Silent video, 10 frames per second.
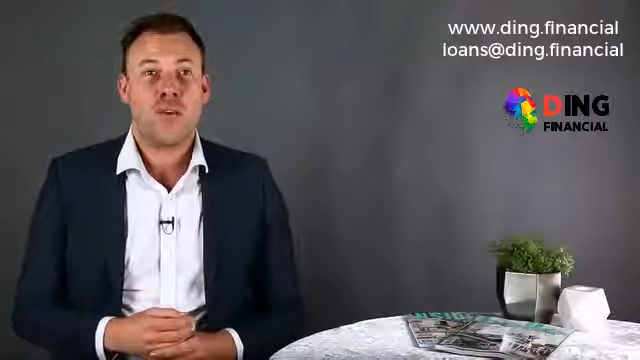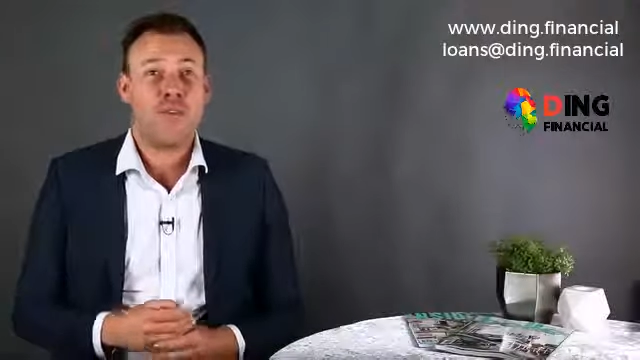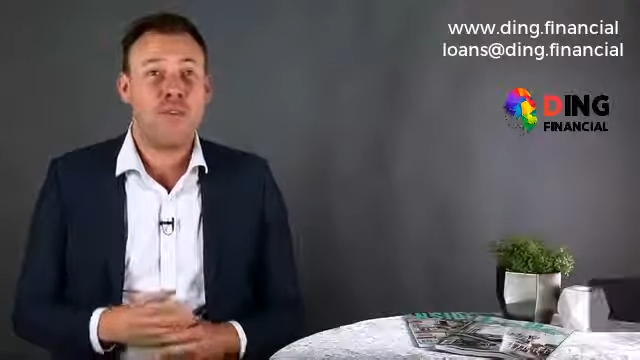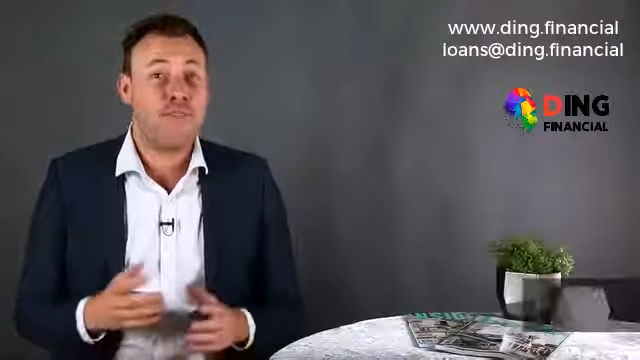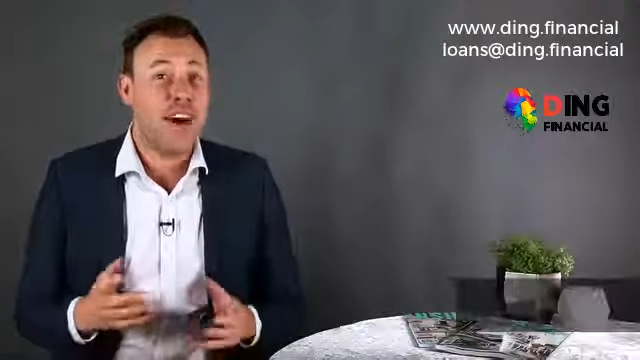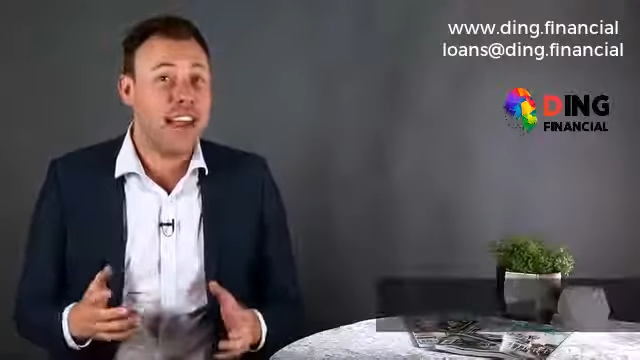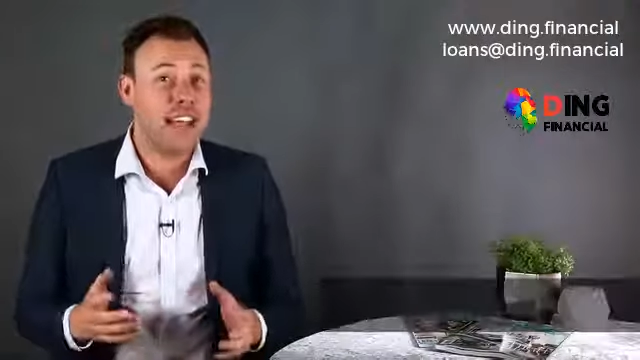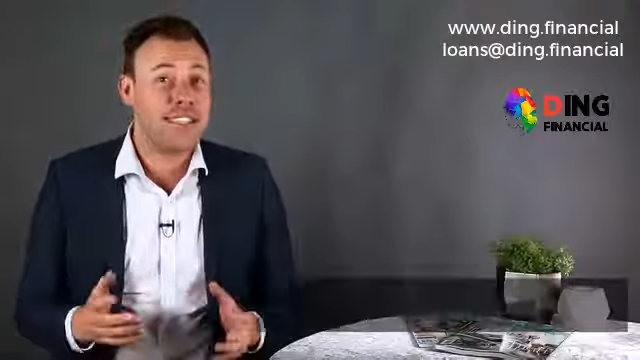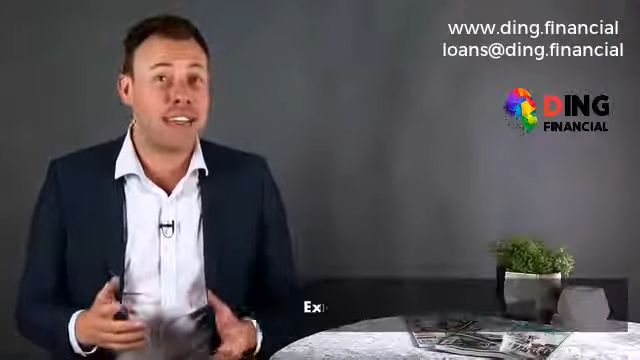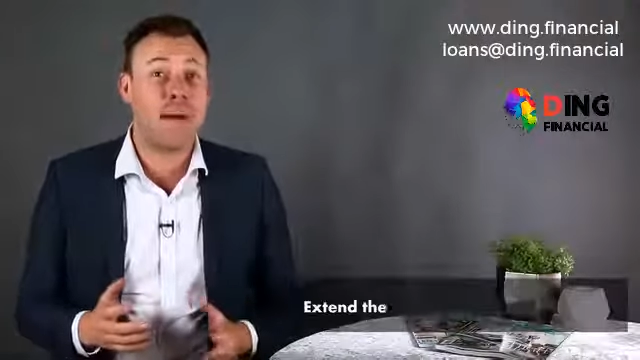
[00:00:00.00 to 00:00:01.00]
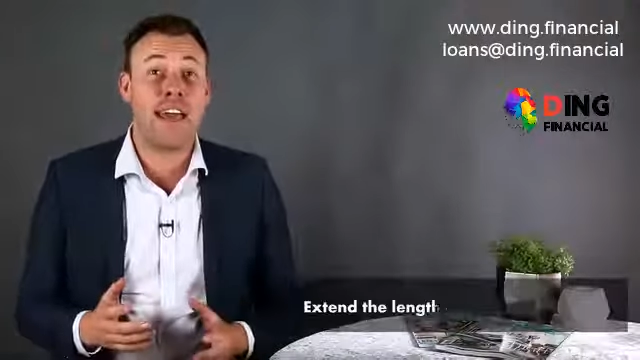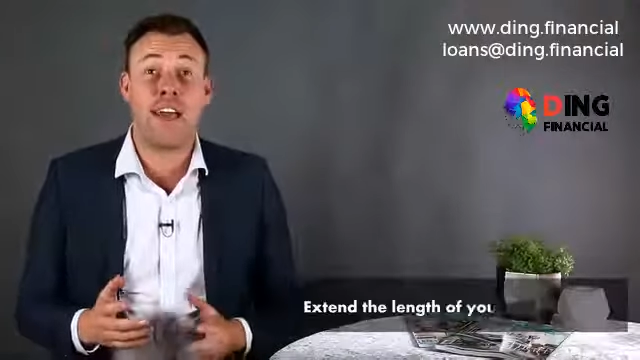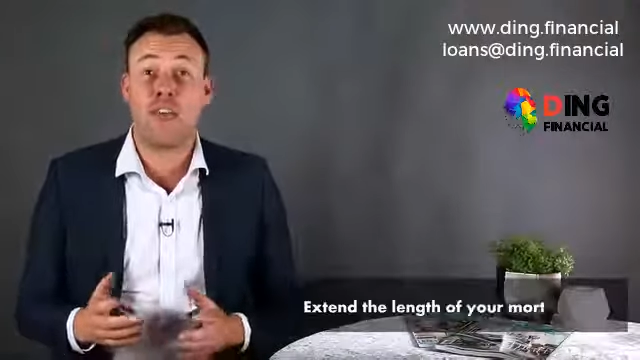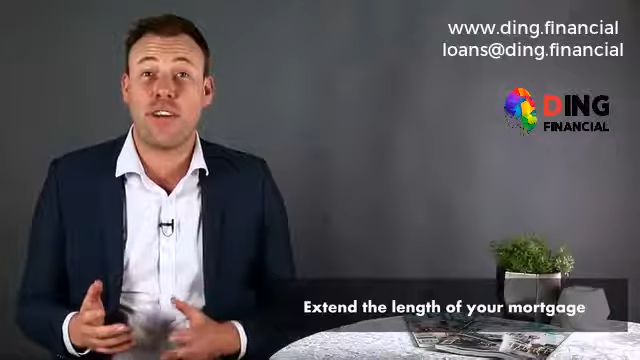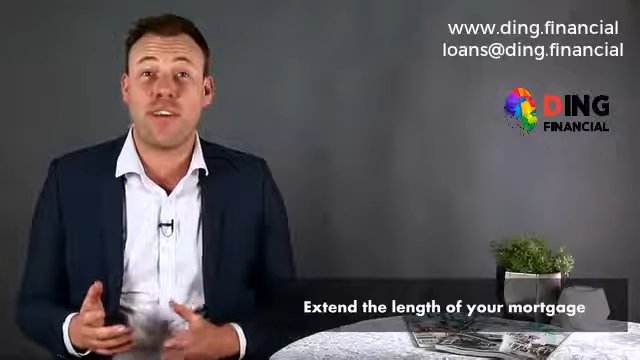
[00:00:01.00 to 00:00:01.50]
Refinancing may
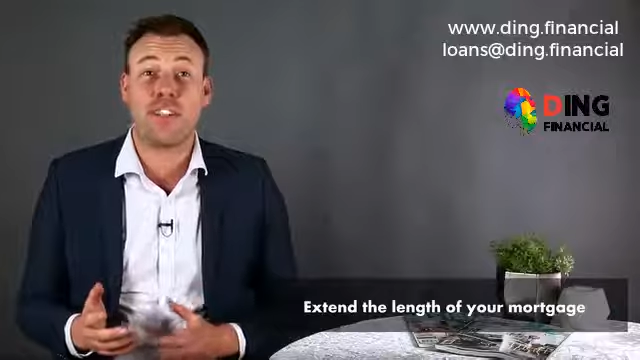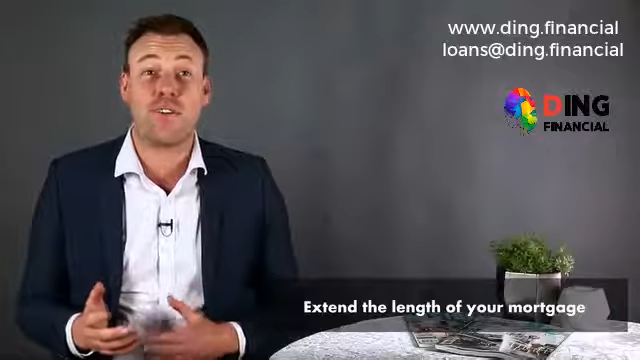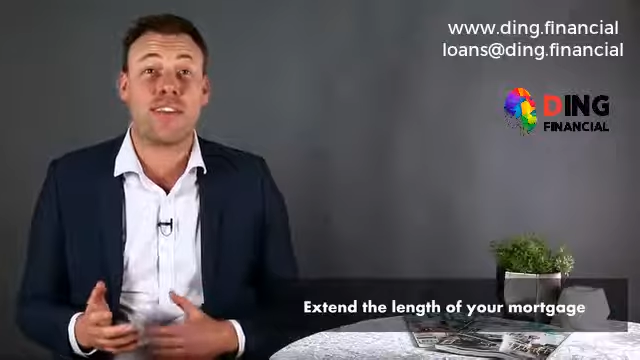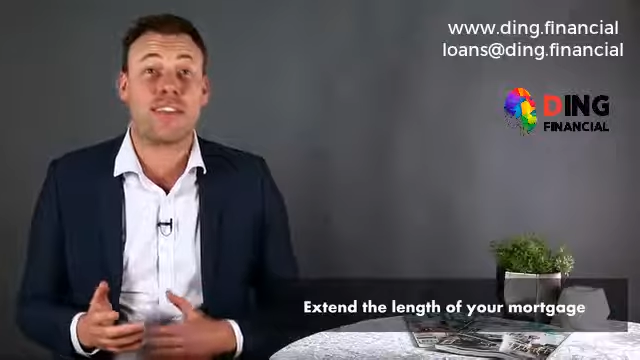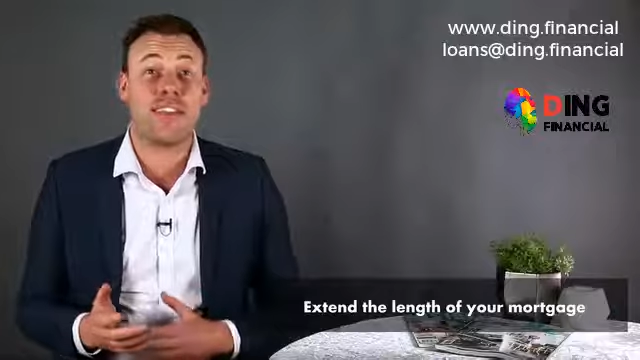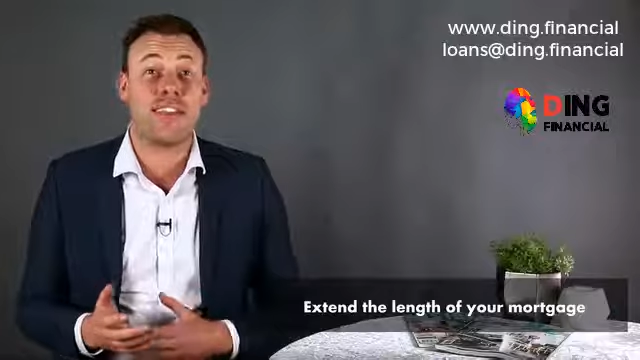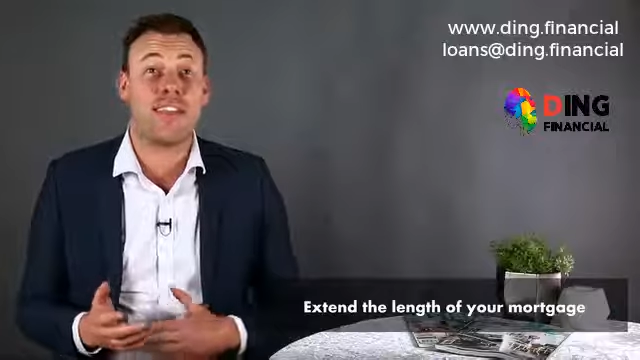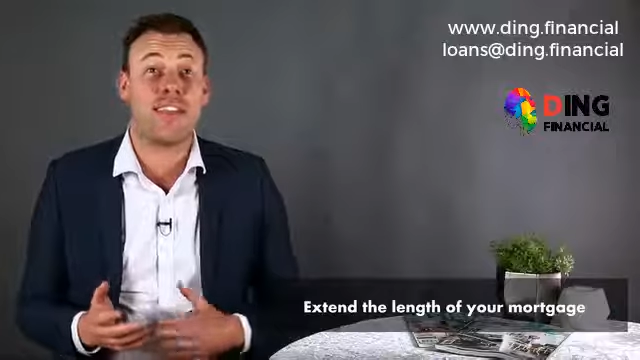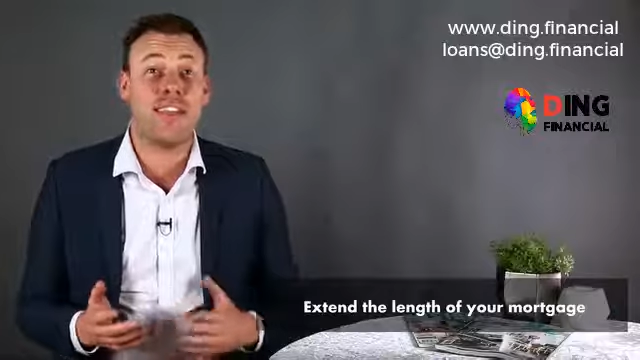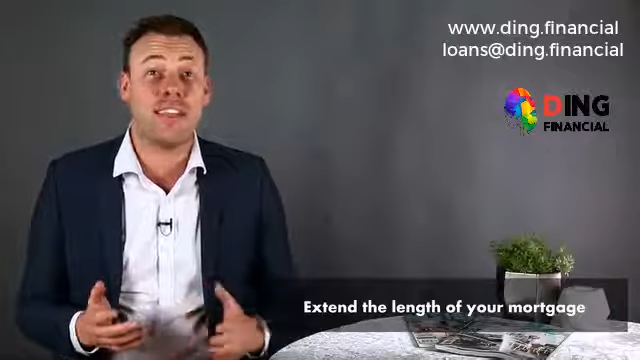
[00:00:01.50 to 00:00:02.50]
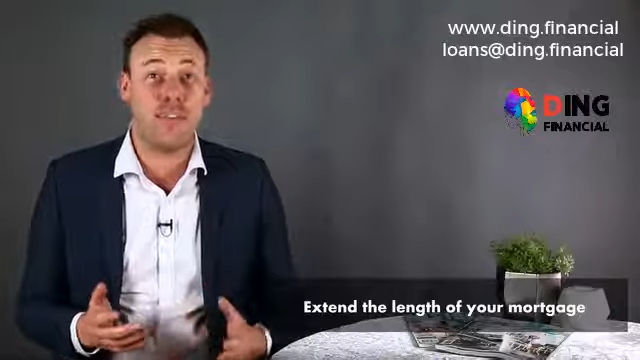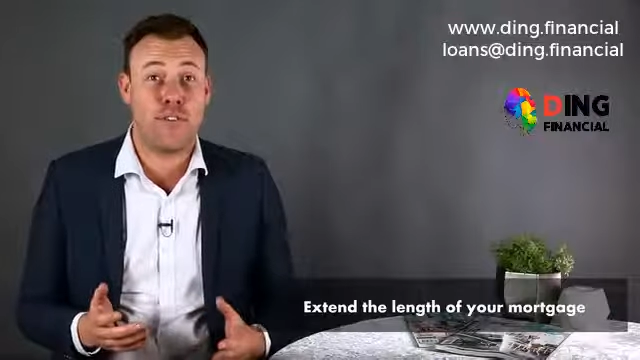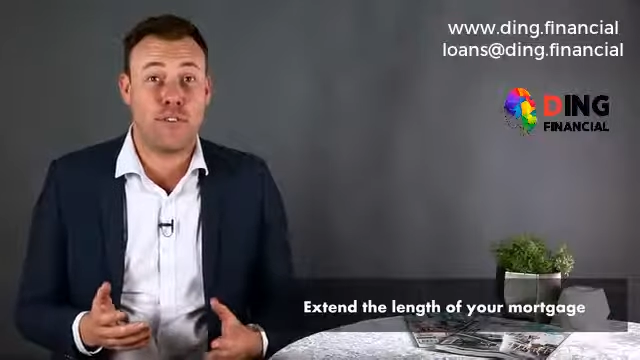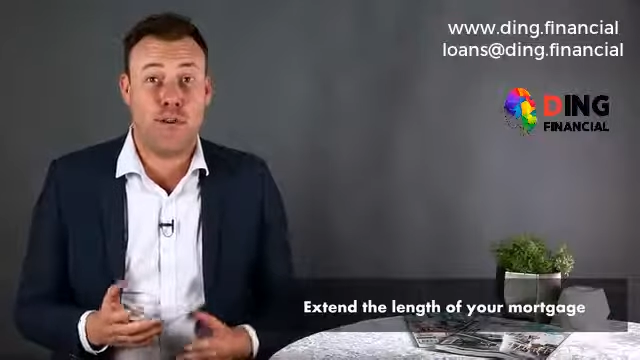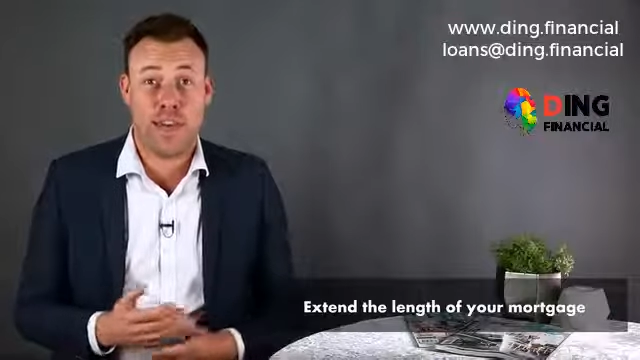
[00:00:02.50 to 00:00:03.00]
increase or extend the length of
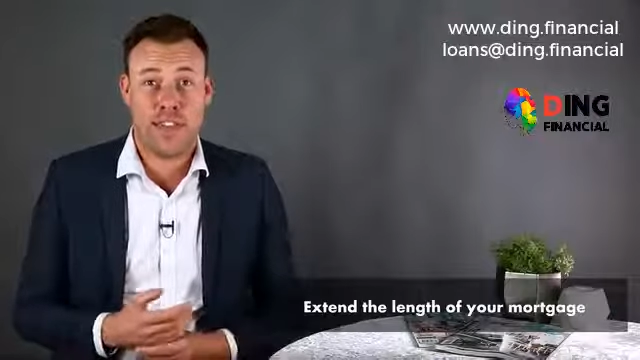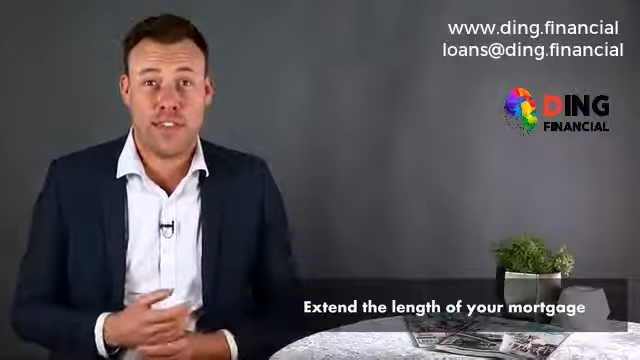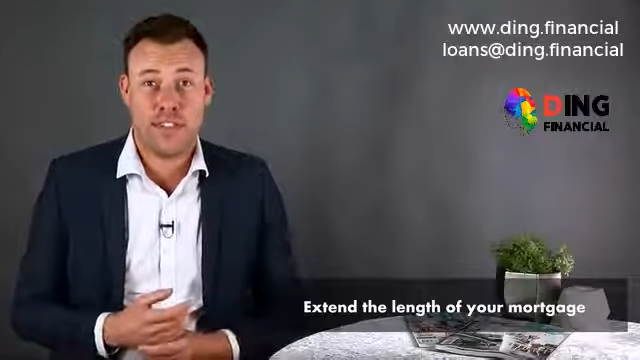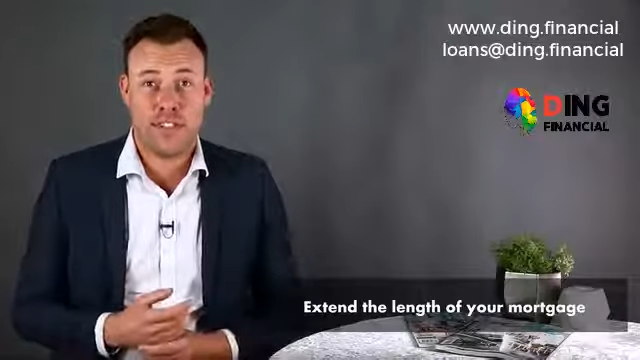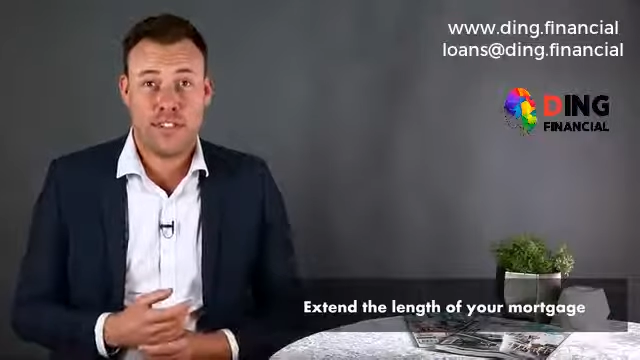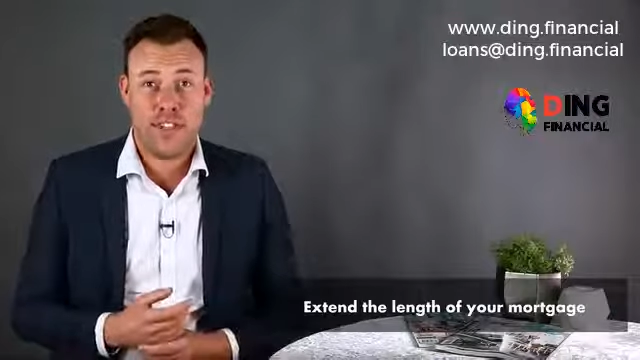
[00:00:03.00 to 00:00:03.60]
your mortgage.